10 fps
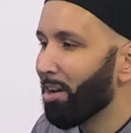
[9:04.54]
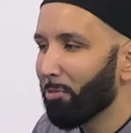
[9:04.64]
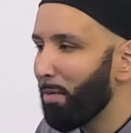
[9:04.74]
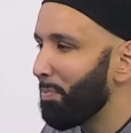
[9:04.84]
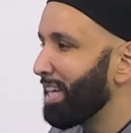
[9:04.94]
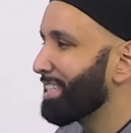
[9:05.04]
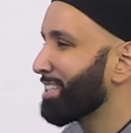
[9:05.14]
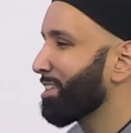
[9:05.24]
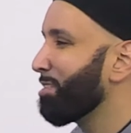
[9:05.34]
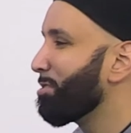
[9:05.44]
On what
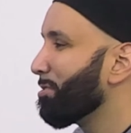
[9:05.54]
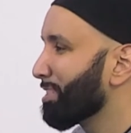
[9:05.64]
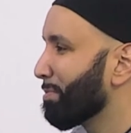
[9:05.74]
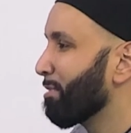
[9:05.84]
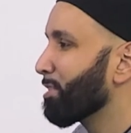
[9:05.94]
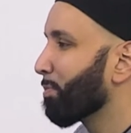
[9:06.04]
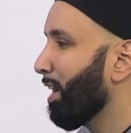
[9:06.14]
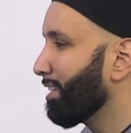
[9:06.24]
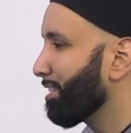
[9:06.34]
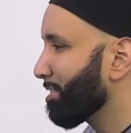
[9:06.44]
basis are you going to be
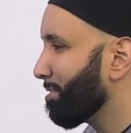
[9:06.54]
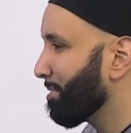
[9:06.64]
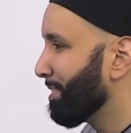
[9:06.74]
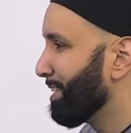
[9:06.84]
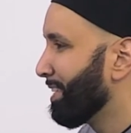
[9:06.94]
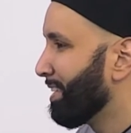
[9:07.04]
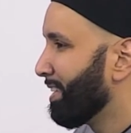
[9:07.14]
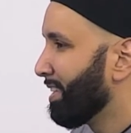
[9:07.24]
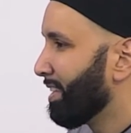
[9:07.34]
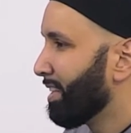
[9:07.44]
responded to?
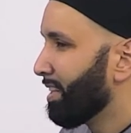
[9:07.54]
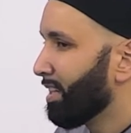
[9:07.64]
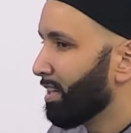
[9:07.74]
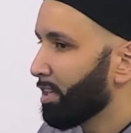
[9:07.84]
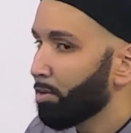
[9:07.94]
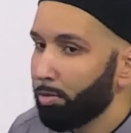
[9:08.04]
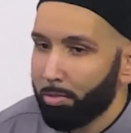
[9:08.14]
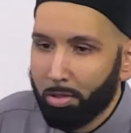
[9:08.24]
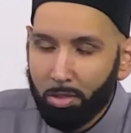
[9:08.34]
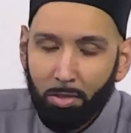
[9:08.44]

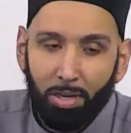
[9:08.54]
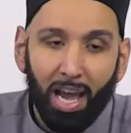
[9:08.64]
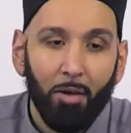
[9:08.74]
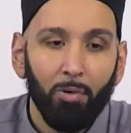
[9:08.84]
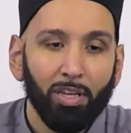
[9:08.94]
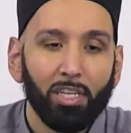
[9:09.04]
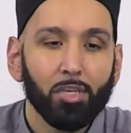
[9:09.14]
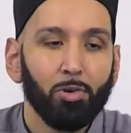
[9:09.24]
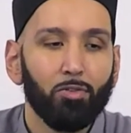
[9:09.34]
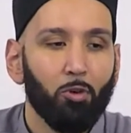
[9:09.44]
You, you're not willing
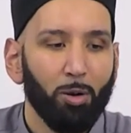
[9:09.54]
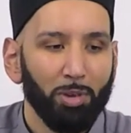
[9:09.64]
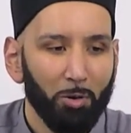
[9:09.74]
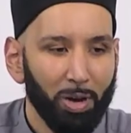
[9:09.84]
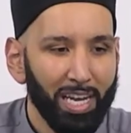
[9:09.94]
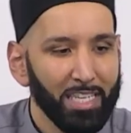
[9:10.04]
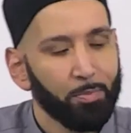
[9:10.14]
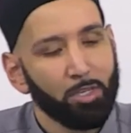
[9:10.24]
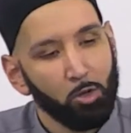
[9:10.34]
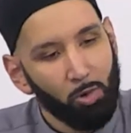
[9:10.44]
to reform your ways,
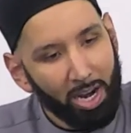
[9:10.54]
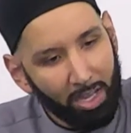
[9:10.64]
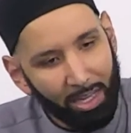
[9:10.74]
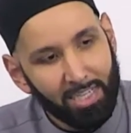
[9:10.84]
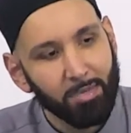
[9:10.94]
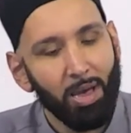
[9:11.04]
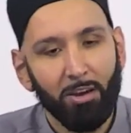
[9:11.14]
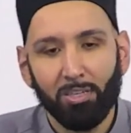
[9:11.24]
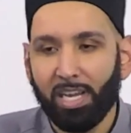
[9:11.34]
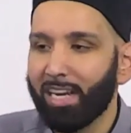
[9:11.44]
but you want Allah
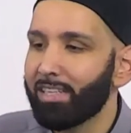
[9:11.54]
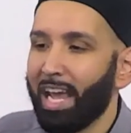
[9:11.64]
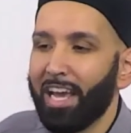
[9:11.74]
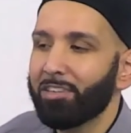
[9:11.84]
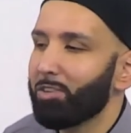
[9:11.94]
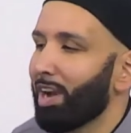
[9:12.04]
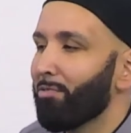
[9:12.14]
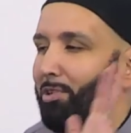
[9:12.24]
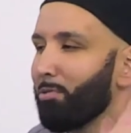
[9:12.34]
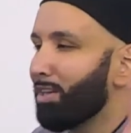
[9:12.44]
subhanahu wa ta'ala to answer
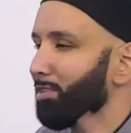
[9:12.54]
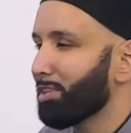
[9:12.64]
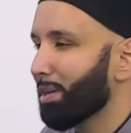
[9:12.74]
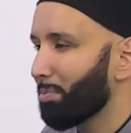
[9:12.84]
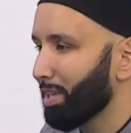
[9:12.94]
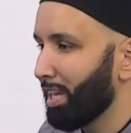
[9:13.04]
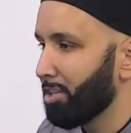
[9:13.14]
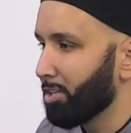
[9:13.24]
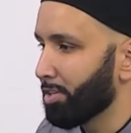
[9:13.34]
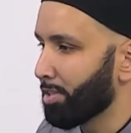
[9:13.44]
every one of your
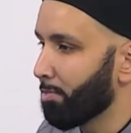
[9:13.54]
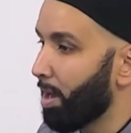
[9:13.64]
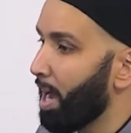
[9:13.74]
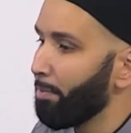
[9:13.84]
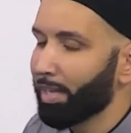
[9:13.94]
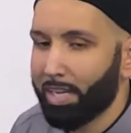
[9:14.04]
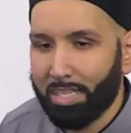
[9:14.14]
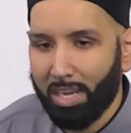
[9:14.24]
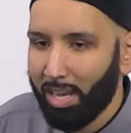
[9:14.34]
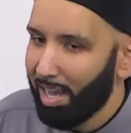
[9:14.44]
supplications. Why?
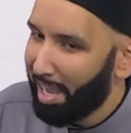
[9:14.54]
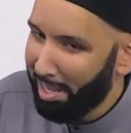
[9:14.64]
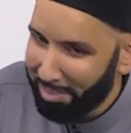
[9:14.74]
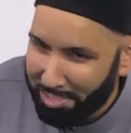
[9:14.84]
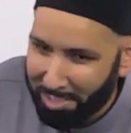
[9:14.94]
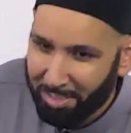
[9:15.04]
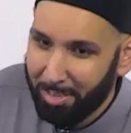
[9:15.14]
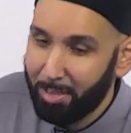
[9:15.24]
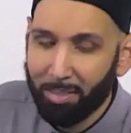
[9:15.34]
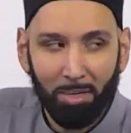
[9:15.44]
Because I listened
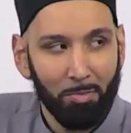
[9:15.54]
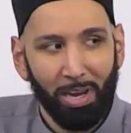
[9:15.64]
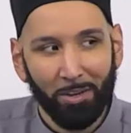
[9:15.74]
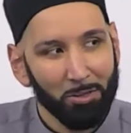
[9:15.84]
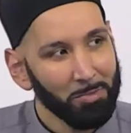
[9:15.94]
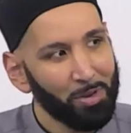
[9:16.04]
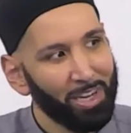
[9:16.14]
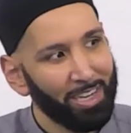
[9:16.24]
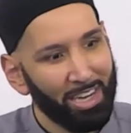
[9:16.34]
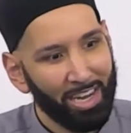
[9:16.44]
to, you know, my
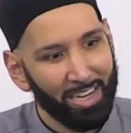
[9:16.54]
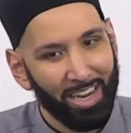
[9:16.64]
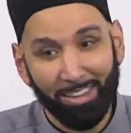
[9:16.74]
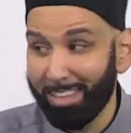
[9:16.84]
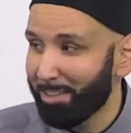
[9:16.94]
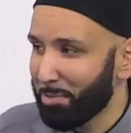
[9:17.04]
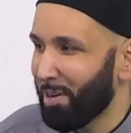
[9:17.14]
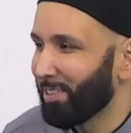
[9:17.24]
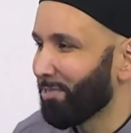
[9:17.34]
khutbah, uh, I think tomorrow's